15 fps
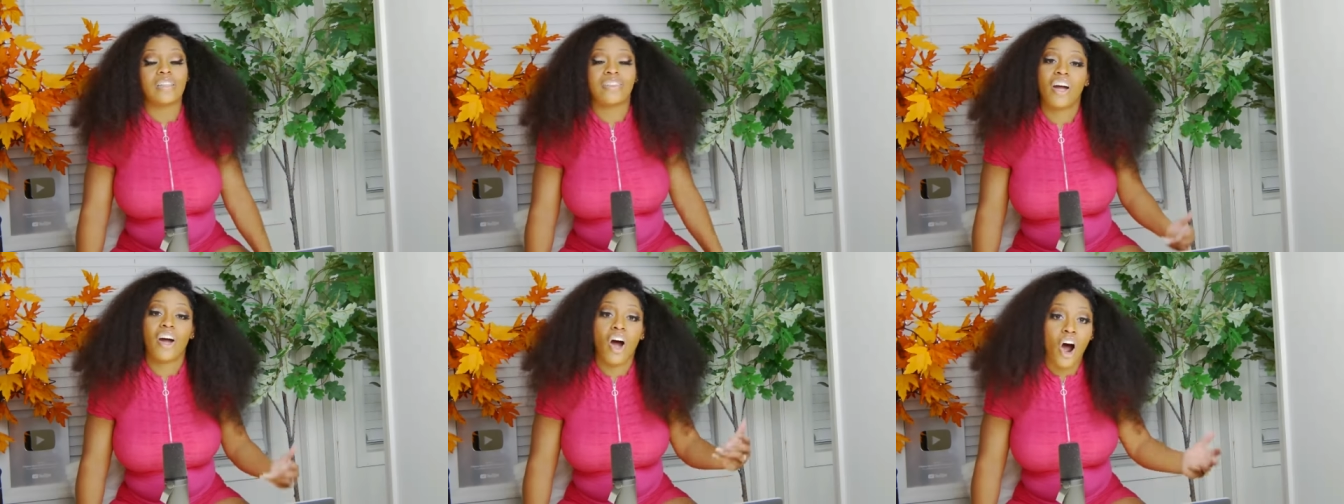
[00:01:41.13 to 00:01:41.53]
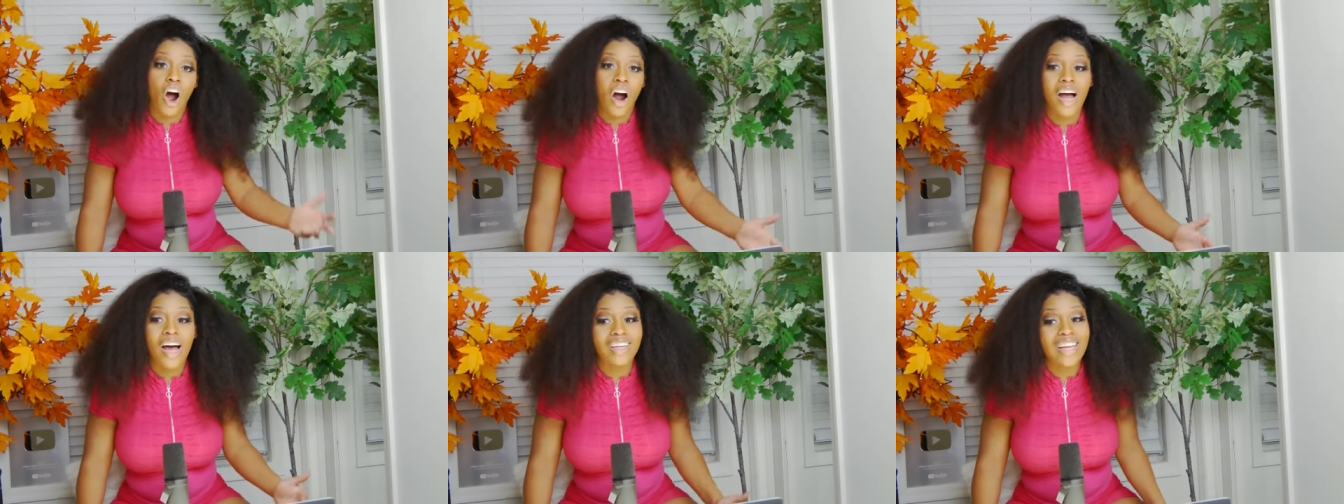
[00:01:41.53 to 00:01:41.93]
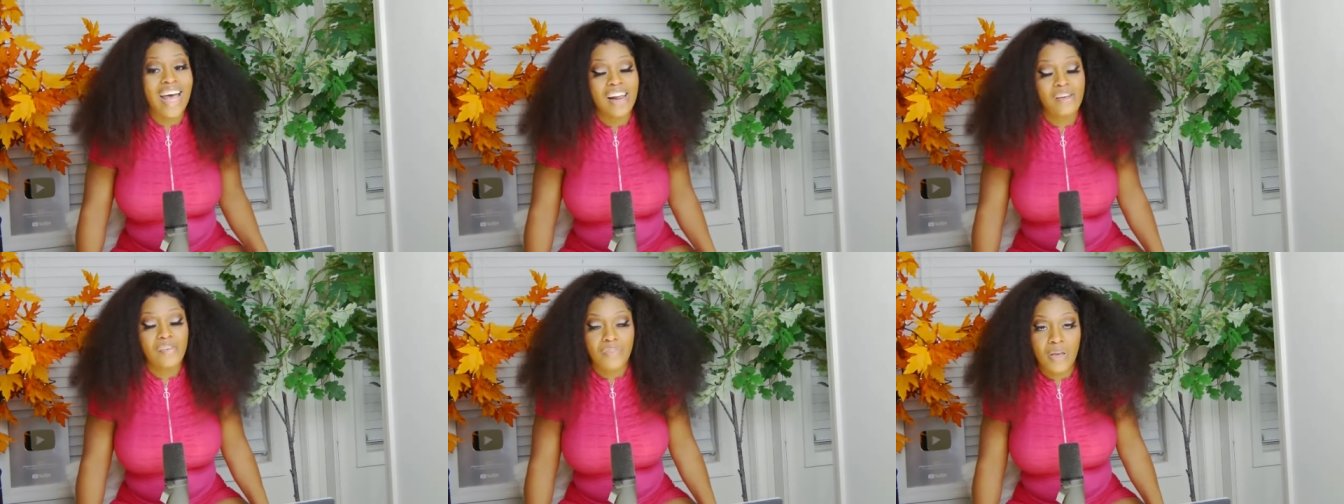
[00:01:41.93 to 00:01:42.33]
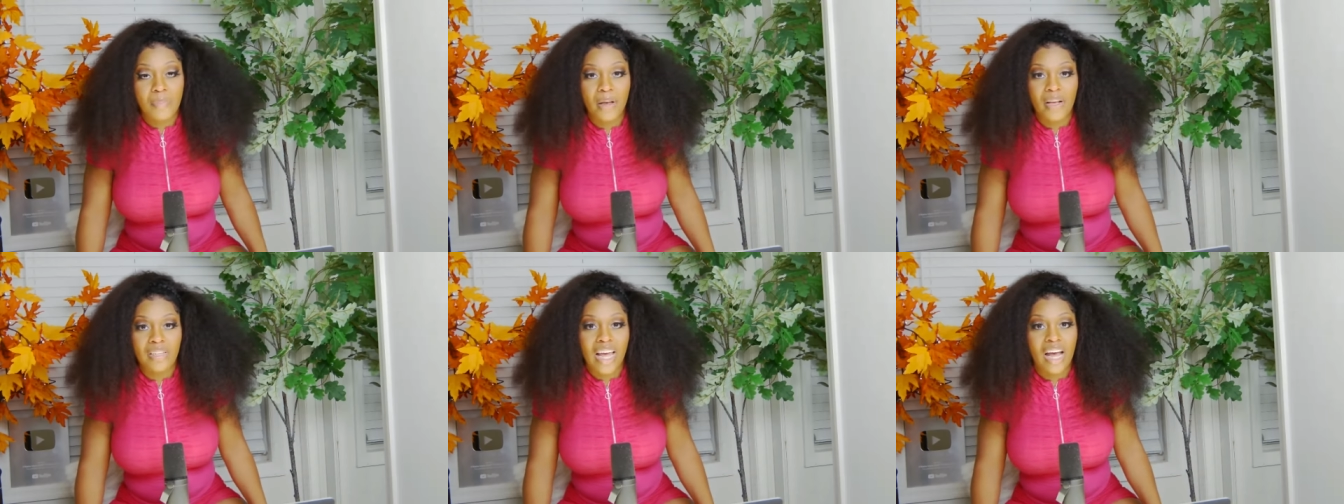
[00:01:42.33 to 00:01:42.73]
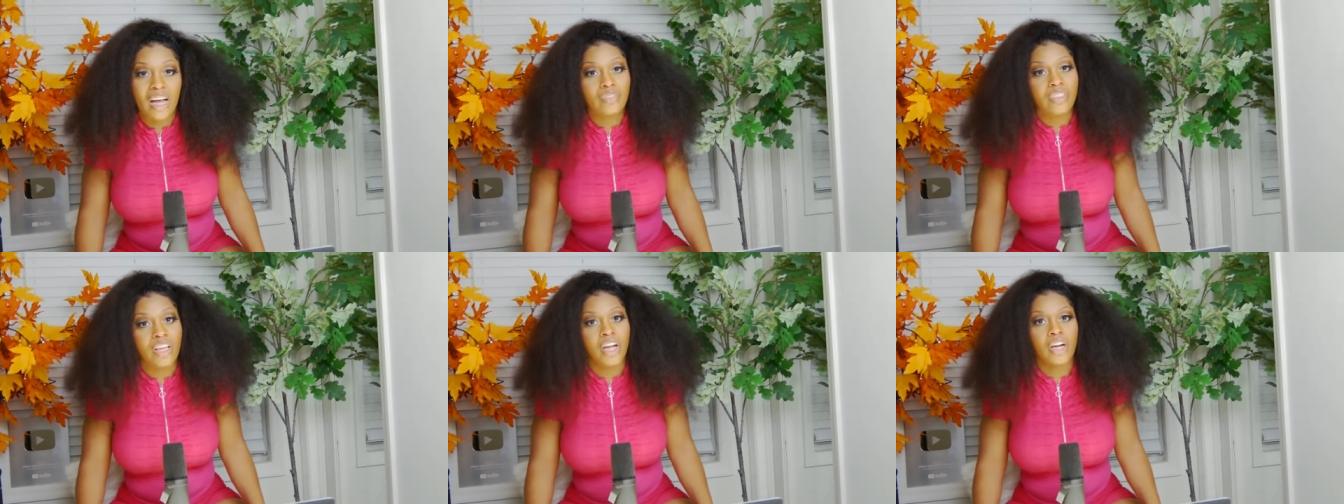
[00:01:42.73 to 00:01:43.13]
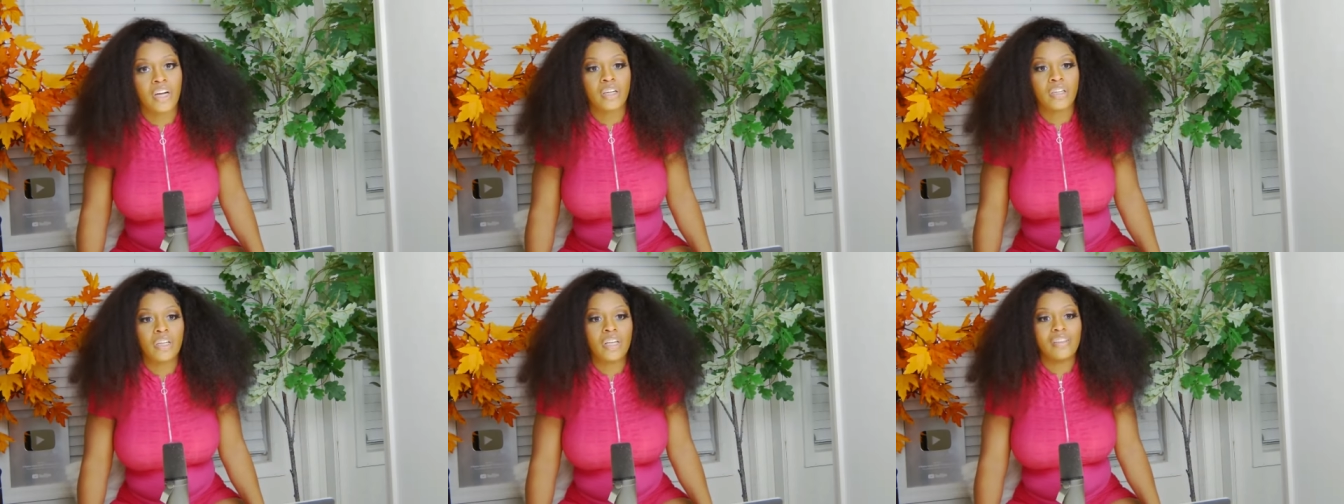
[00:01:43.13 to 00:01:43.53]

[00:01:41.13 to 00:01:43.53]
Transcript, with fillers: there are a lot of females out there